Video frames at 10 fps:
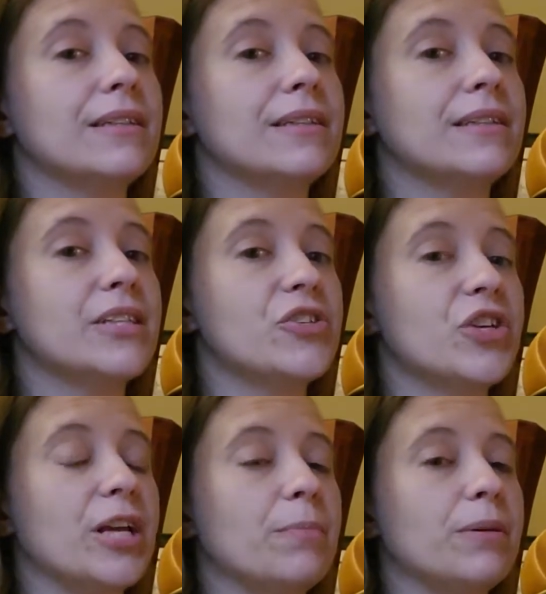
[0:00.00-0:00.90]
this
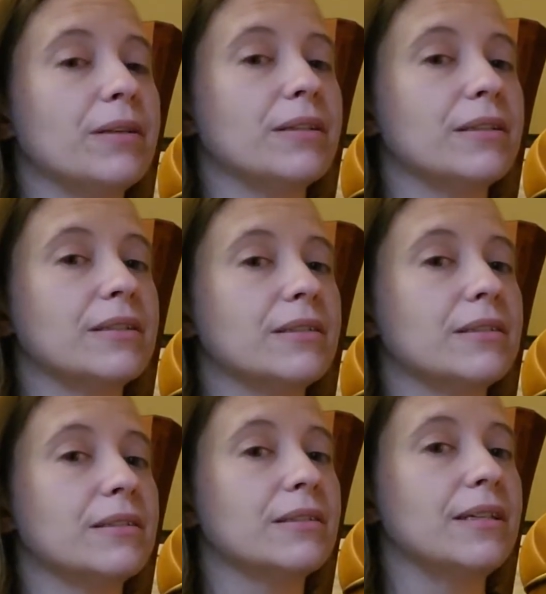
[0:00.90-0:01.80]
shape,
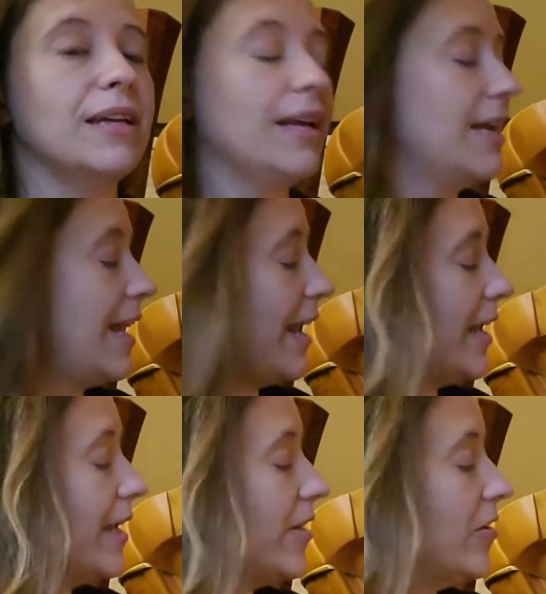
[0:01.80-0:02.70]

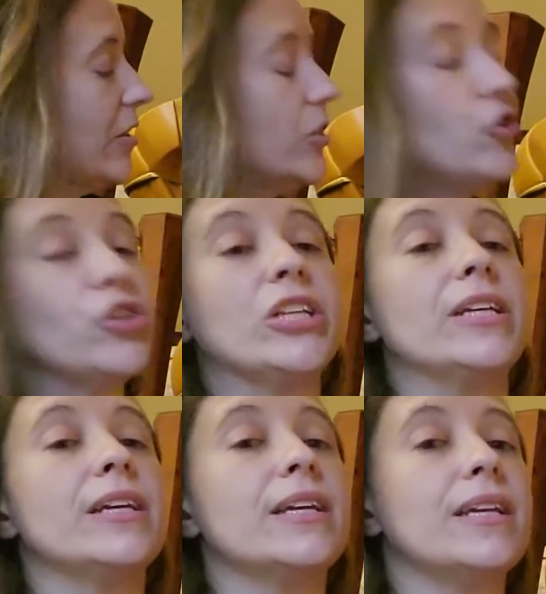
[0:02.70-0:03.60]
A, G,
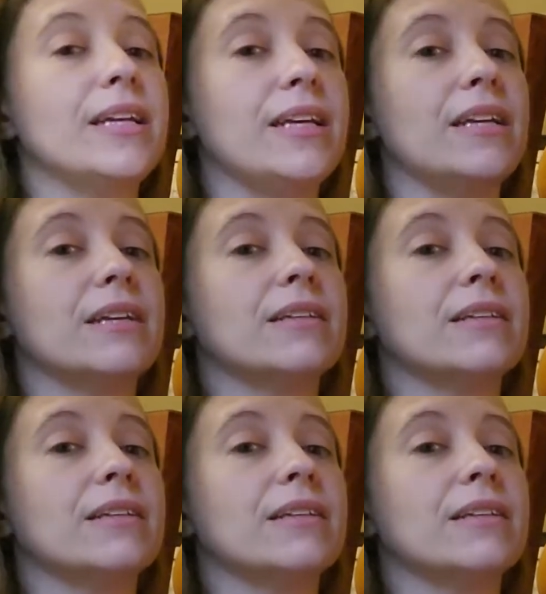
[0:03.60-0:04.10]
E.